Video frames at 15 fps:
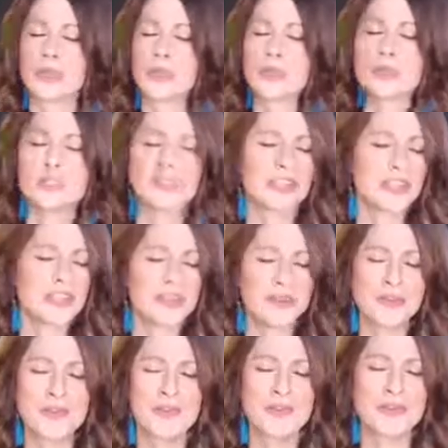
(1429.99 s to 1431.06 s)
who see
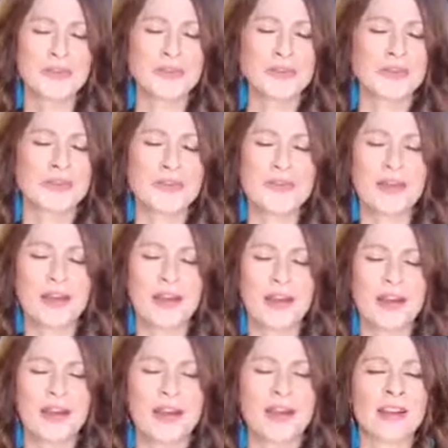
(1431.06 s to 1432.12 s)
you for who you
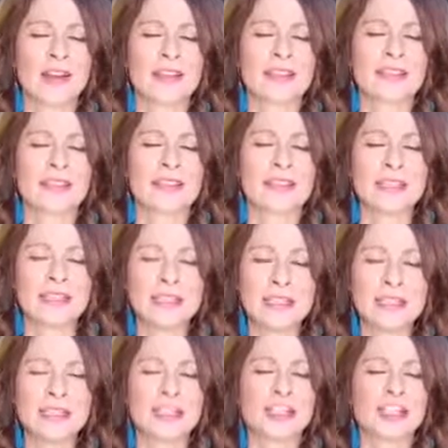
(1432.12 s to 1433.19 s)
are, and they
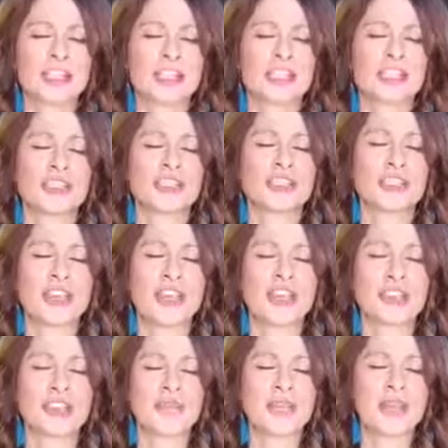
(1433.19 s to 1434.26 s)
see the changes
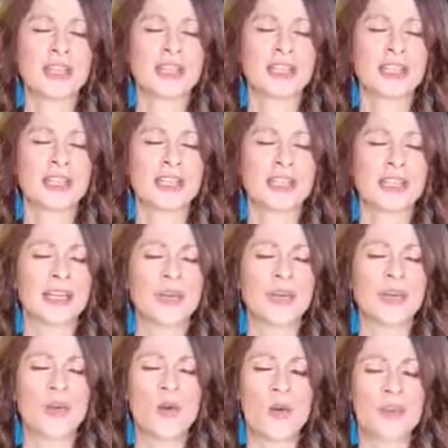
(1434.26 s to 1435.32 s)
that you're making
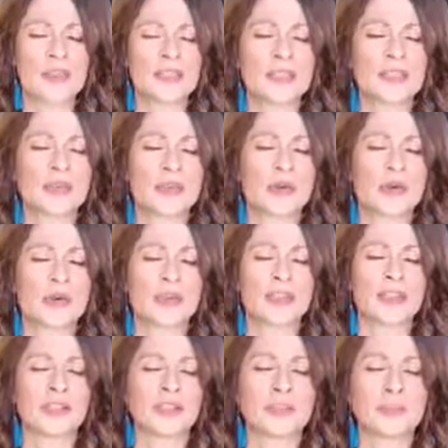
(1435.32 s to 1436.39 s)
and want to
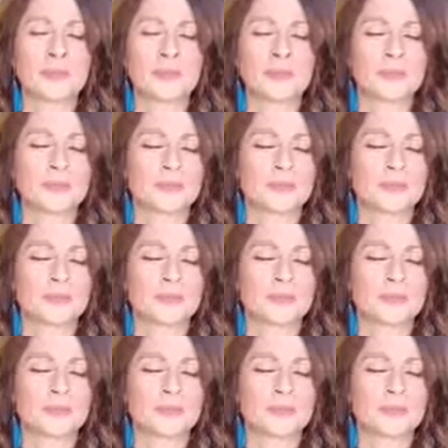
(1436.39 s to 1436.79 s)
support you,